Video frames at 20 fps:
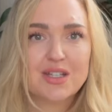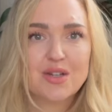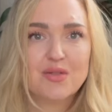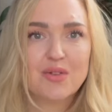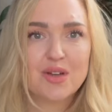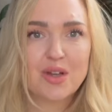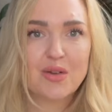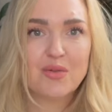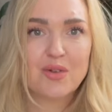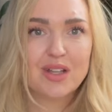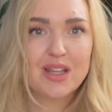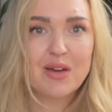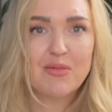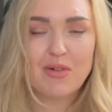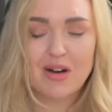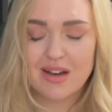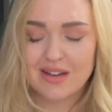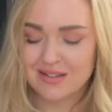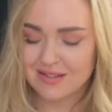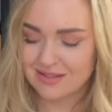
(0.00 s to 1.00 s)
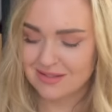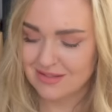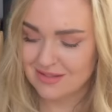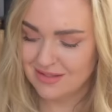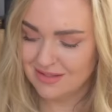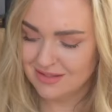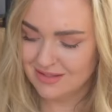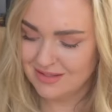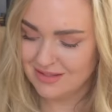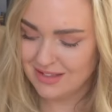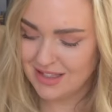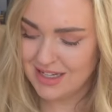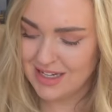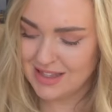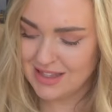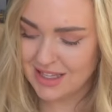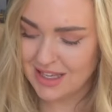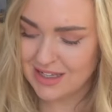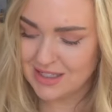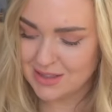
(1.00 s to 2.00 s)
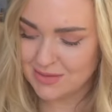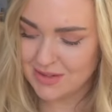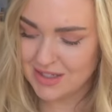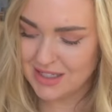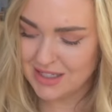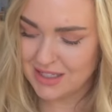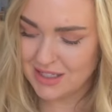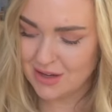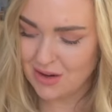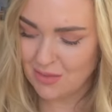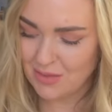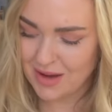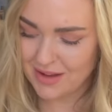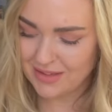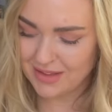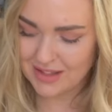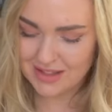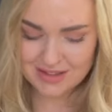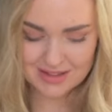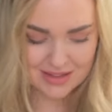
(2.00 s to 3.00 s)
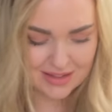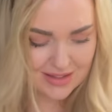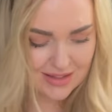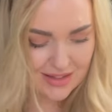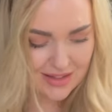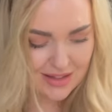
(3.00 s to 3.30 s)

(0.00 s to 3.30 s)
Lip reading: you what you really want. Anything else we need to know about this?